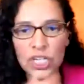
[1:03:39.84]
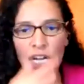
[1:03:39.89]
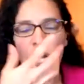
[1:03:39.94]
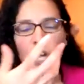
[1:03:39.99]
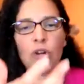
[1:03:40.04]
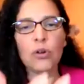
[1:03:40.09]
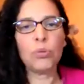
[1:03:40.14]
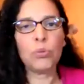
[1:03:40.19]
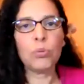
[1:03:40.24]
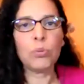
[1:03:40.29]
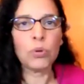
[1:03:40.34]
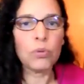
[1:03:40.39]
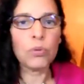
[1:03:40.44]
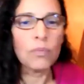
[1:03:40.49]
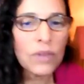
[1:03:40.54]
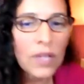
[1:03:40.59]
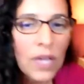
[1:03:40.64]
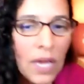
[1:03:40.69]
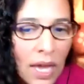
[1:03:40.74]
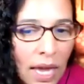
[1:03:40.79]
air through.
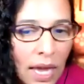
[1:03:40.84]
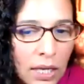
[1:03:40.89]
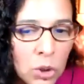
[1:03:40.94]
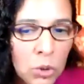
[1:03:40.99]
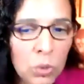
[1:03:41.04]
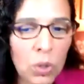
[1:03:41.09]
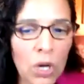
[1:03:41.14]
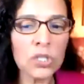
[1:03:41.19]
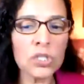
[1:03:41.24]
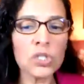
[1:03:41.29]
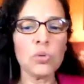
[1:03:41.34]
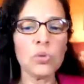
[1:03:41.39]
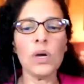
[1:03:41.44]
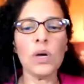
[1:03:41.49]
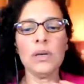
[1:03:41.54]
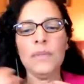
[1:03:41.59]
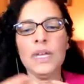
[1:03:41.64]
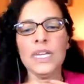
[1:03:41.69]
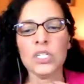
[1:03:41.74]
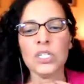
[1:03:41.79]
And you also want
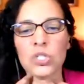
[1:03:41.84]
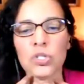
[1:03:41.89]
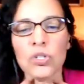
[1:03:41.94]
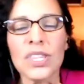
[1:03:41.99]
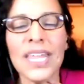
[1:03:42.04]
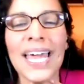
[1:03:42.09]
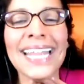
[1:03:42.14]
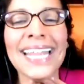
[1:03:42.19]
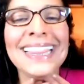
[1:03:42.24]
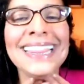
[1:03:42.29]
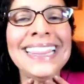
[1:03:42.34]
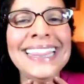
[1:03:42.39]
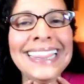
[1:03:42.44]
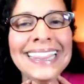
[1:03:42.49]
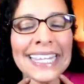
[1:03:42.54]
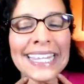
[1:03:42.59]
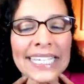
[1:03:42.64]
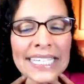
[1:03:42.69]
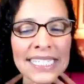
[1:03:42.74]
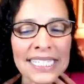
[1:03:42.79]
to make sure that
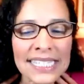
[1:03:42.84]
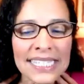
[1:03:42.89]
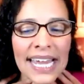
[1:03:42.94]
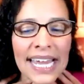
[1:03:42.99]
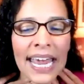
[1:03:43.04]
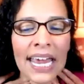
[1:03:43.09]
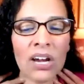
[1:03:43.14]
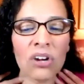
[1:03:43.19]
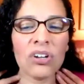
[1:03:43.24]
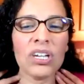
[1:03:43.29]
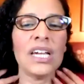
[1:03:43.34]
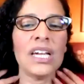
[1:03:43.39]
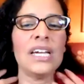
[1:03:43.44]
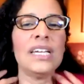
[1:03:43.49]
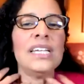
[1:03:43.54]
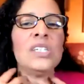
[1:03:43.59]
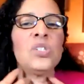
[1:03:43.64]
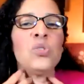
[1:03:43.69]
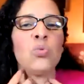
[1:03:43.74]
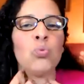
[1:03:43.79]
this area
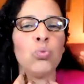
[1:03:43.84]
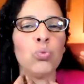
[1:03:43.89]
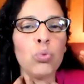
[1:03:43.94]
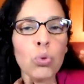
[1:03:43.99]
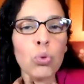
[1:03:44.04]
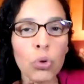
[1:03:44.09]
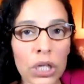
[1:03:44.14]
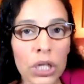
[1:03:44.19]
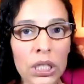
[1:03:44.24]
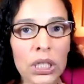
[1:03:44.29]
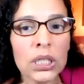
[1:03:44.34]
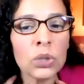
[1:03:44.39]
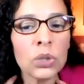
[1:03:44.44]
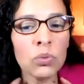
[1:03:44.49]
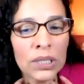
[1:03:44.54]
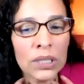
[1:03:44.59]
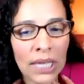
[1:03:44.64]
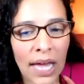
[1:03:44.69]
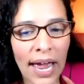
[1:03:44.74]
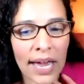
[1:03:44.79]
is really
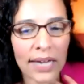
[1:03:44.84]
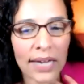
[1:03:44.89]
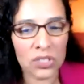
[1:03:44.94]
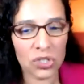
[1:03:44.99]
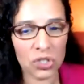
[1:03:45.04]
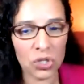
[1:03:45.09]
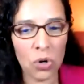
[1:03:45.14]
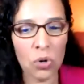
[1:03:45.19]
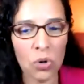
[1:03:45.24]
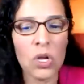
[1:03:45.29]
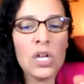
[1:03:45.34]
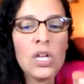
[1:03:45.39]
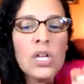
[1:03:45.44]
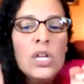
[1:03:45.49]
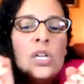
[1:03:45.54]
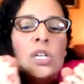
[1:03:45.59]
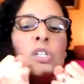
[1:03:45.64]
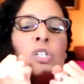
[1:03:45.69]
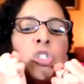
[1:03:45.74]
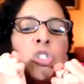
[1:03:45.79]
relaxed. So
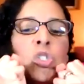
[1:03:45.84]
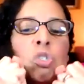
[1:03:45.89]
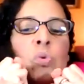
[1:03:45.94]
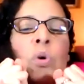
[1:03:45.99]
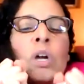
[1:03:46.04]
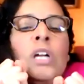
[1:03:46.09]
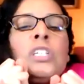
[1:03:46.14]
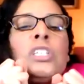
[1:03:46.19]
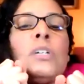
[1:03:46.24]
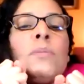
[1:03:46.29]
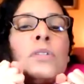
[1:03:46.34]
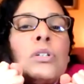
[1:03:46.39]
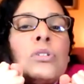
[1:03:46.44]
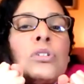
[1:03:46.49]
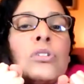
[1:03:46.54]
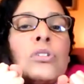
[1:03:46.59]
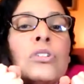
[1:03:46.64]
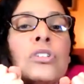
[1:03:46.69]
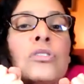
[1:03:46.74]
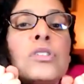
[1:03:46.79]
scrunch up those
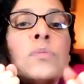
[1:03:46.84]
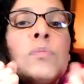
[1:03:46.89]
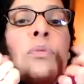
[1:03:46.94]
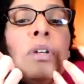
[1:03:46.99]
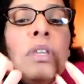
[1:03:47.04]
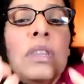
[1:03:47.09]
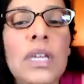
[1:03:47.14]
shoulders, breathe